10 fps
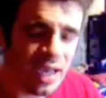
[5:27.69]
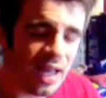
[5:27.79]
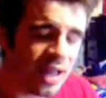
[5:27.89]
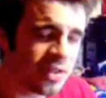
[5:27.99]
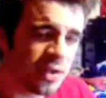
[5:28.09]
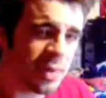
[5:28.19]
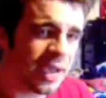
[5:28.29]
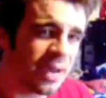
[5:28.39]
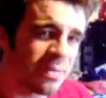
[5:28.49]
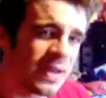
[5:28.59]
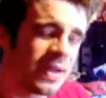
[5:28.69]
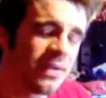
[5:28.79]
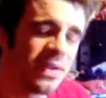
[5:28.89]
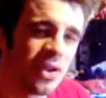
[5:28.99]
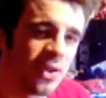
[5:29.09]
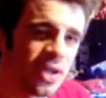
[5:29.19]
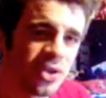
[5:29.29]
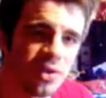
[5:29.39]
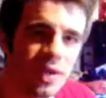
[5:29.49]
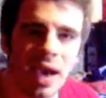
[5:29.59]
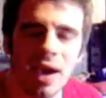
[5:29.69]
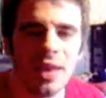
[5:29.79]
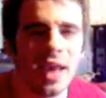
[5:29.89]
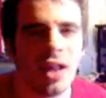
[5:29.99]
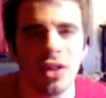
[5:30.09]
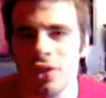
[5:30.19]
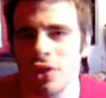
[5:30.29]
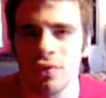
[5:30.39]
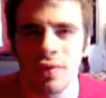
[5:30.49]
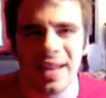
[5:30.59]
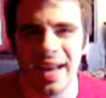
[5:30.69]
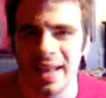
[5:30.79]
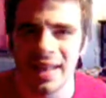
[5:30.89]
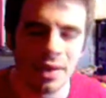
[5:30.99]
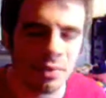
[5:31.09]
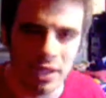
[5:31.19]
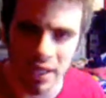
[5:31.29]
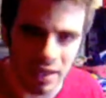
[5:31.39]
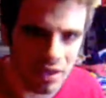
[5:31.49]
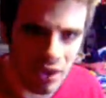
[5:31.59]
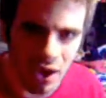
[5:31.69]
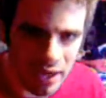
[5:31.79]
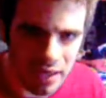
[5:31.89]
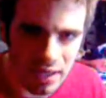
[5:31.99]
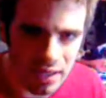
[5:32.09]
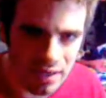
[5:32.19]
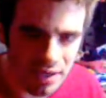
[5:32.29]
Unless you pick up the individual issues, how the hell are you going to read anything with Jason Todd in it?